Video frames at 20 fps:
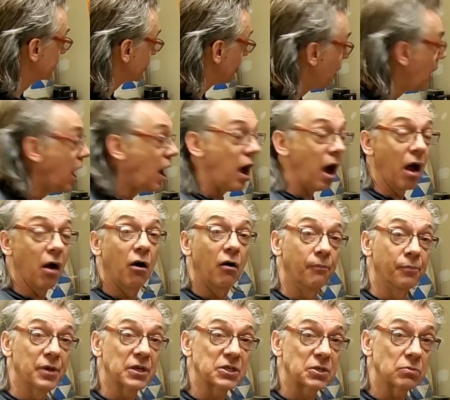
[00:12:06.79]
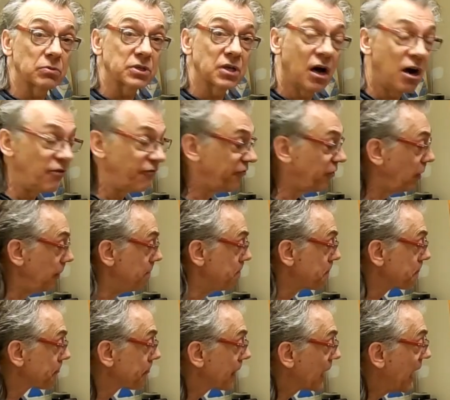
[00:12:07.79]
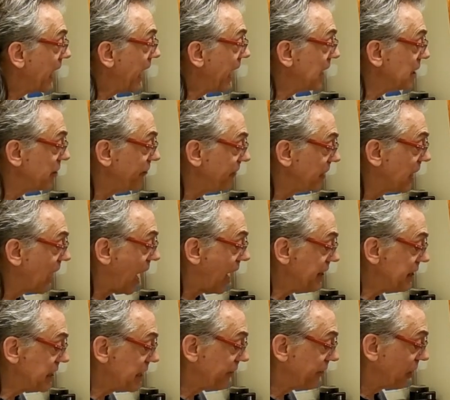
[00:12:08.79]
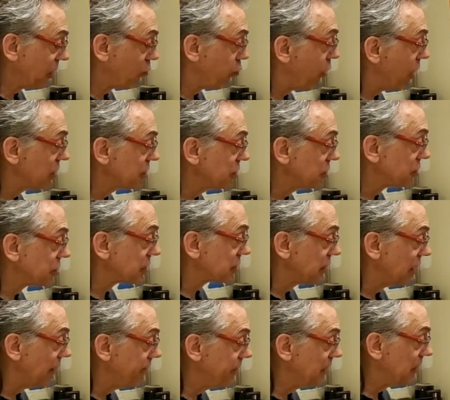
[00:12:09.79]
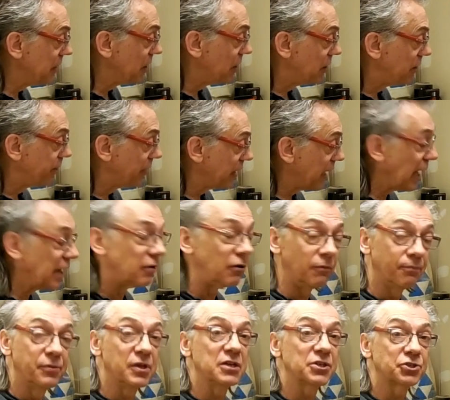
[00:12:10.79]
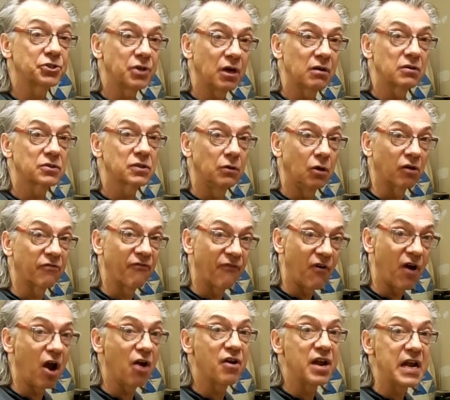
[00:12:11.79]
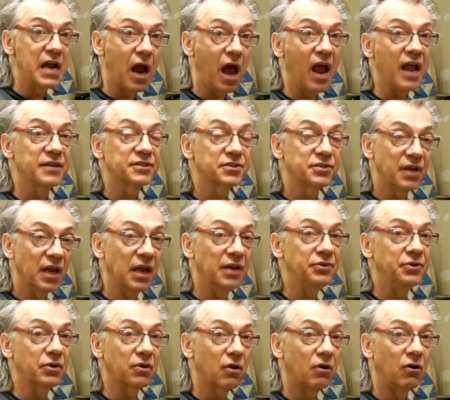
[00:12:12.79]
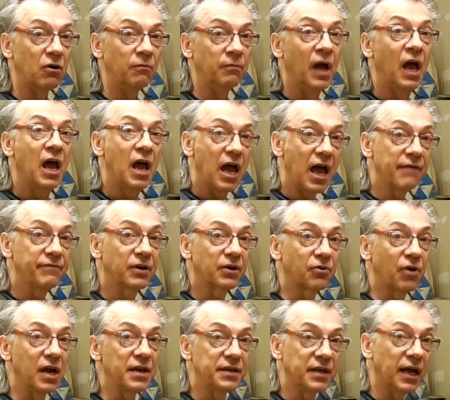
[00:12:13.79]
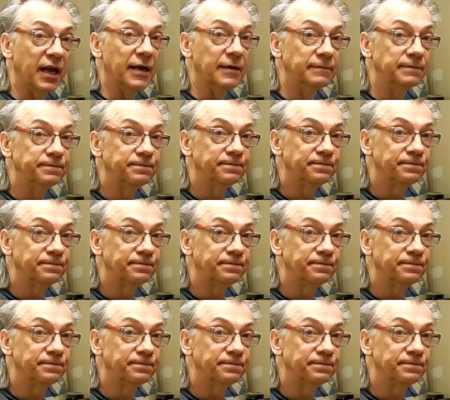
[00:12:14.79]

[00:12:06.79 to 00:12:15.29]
So I hope this was helpful. And if you got any other questions, just let me know. But I hope these chairs look very nice in your home. Have a great day.